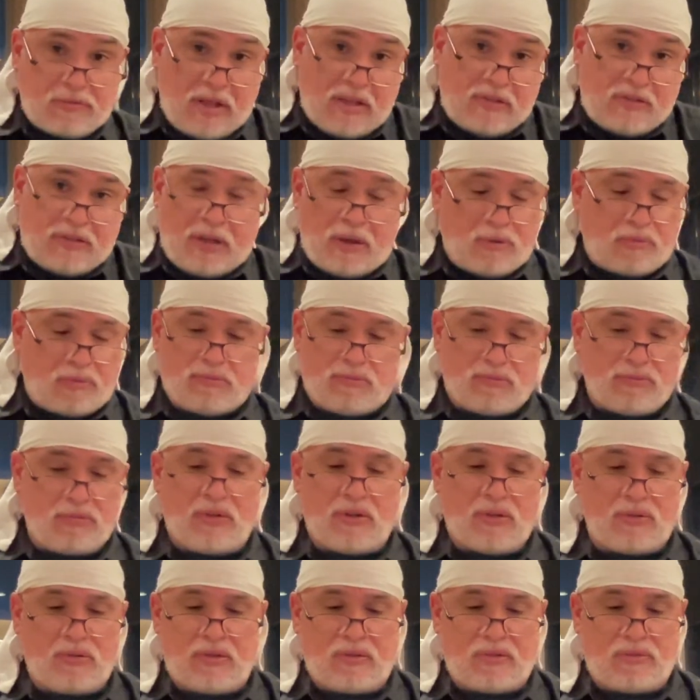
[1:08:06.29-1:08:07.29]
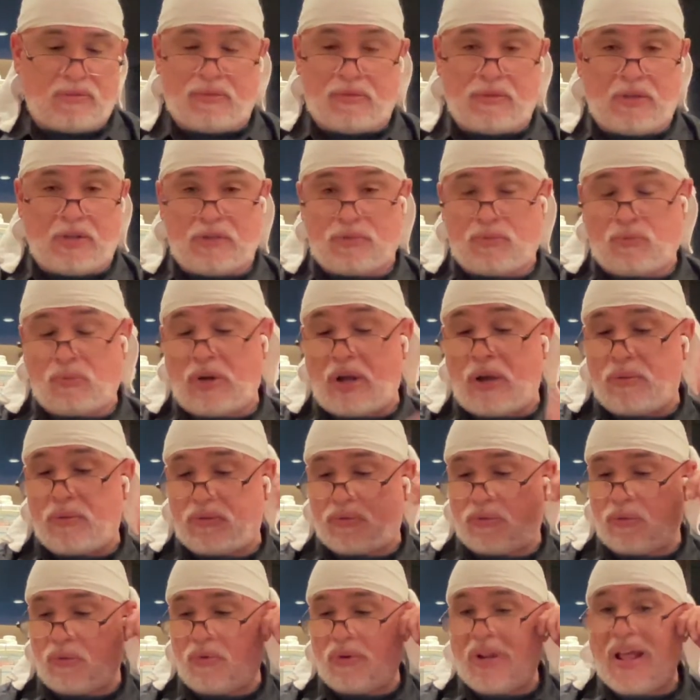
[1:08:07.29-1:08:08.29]
That's what I was
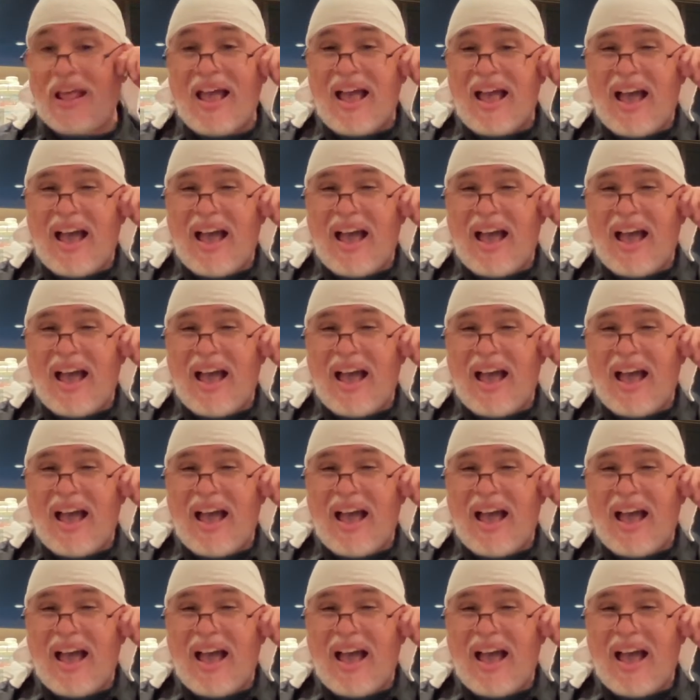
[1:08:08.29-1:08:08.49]
told.